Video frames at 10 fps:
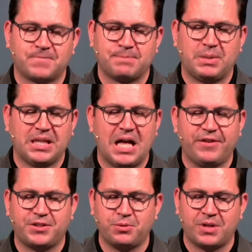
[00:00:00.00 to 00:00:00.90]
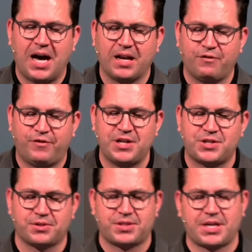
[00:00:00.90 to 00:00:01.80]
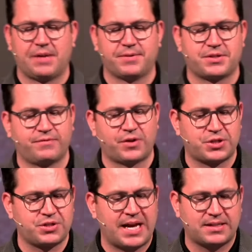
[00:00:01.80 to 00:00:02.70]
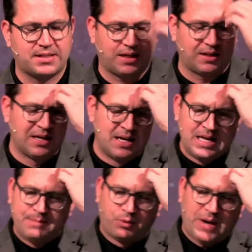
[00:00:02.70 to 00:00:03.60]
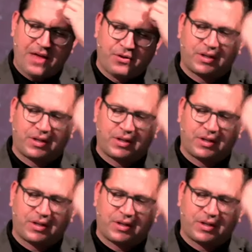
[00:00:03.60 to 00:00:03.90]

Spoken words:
Beloved, do not avenge yourselves, verse 19, but rather